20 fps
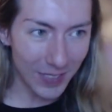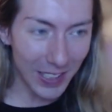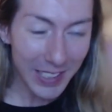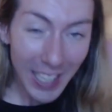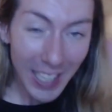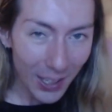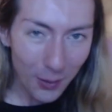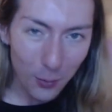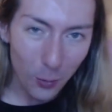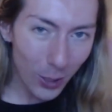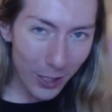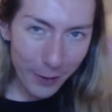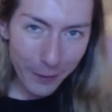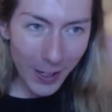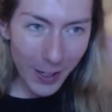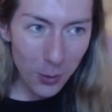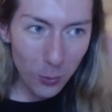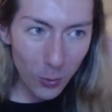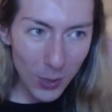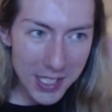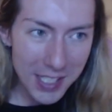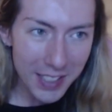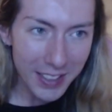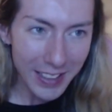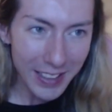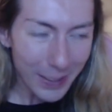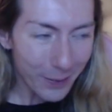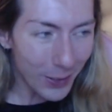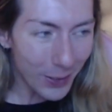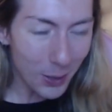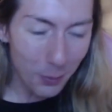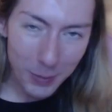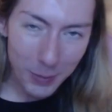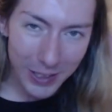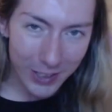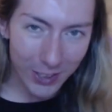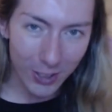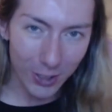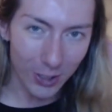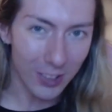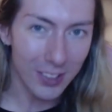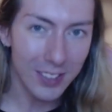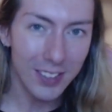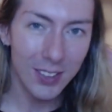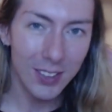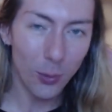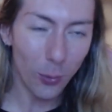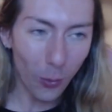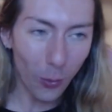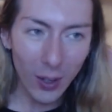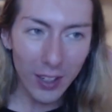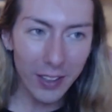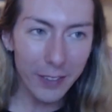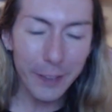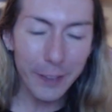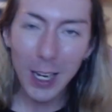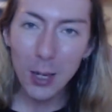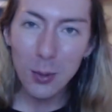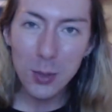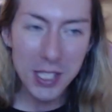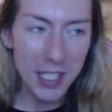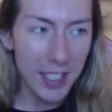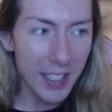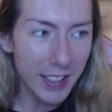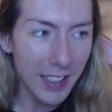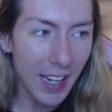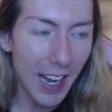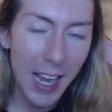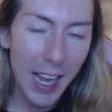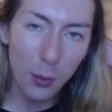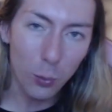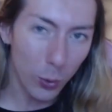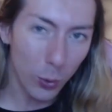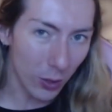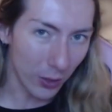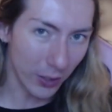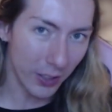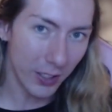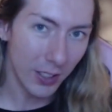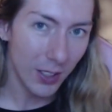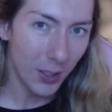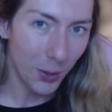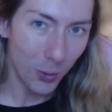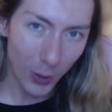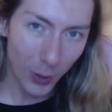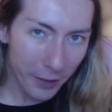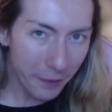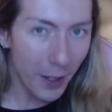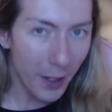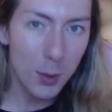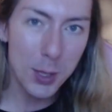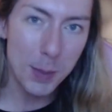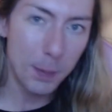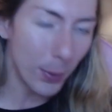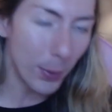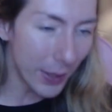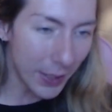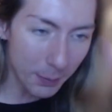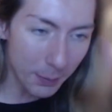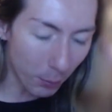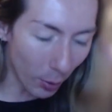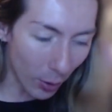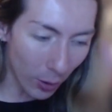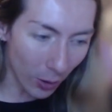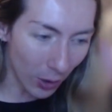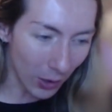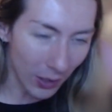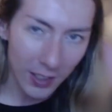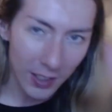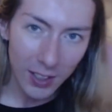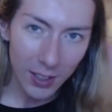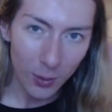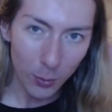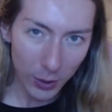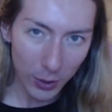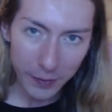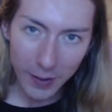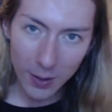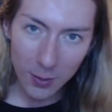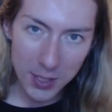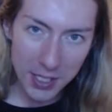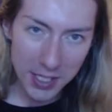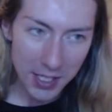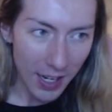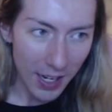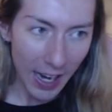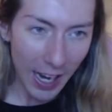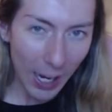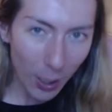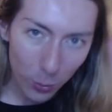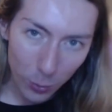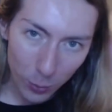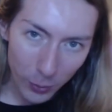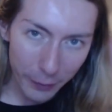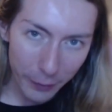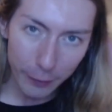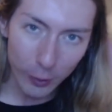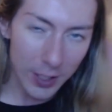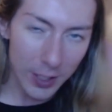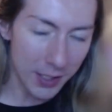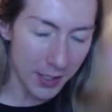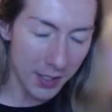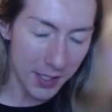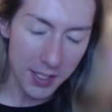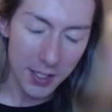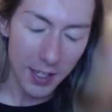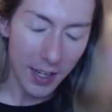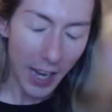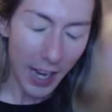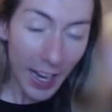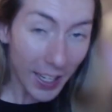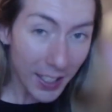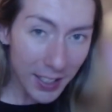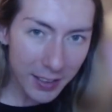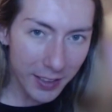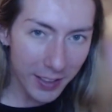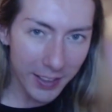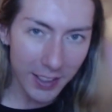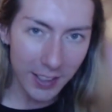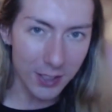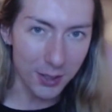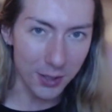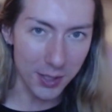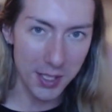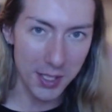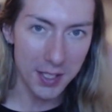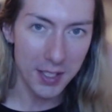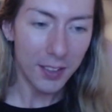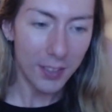Again, what if I wasn't even the Mii Gunner? What if I was like at work? What if I was playing ball? What if I was out with friends? Anything else?